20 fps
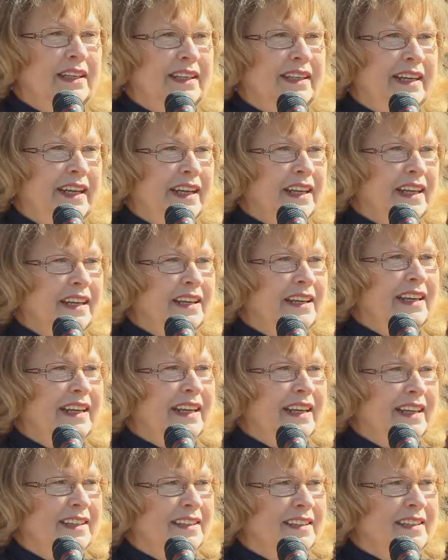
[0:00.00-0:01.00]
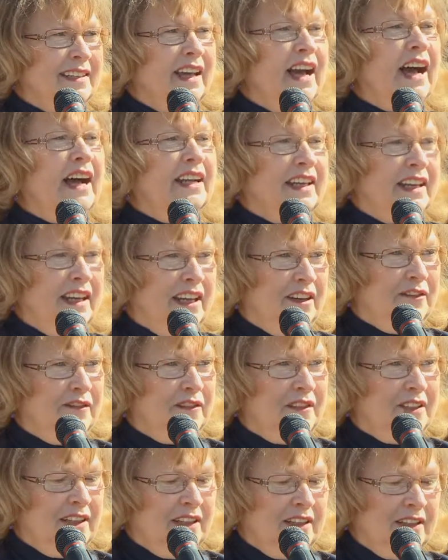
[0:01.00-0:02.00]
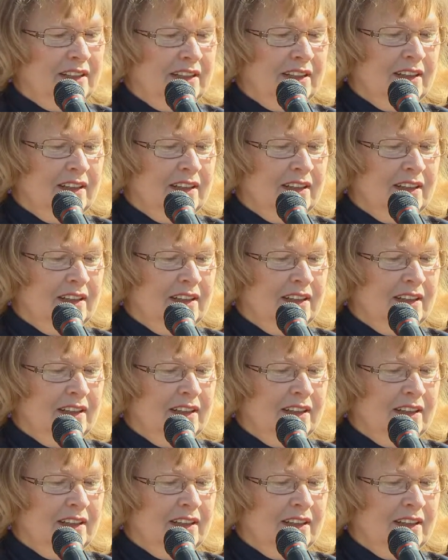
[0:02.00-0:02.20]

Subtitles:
Nick is a gift.